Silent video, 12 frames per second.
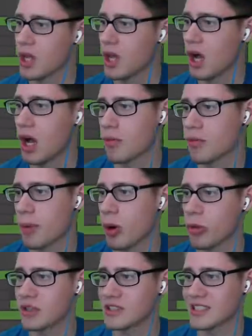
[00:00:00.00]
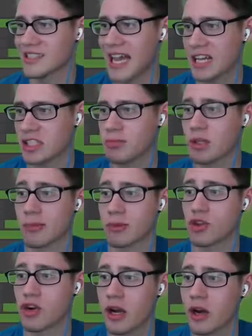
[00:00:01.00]
The Pokemon's attacks become
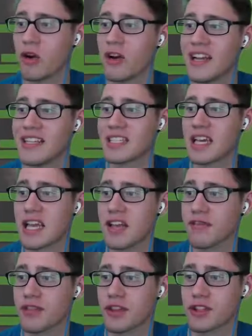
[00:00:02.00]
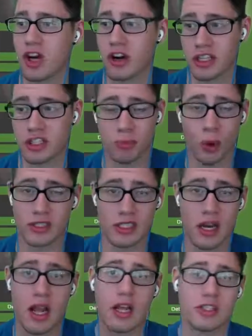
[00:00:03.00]
critical hits if the target is
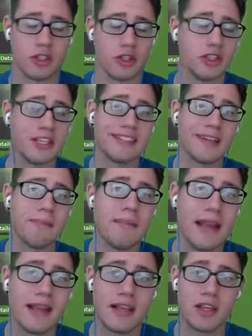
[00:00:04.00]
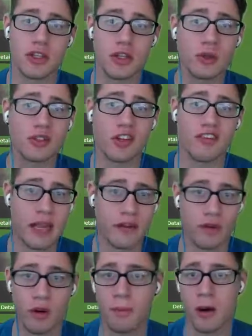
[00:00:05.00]
poisoned. So you need to make use of
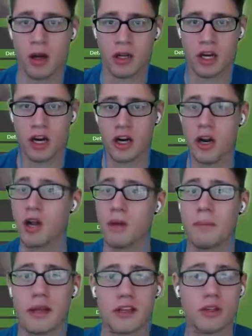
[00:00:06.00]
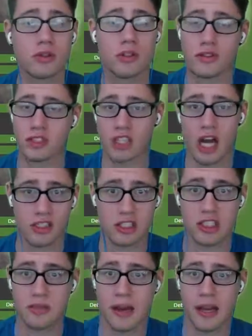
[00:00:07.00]
Baneful Bunker, make use of your
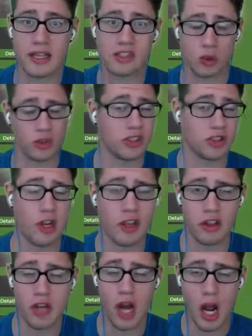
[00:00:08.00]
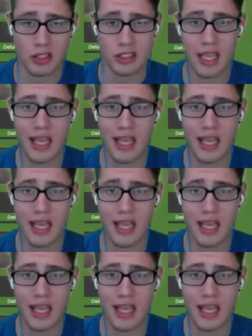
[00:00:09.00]
Toxic Spikes or just regular Toxic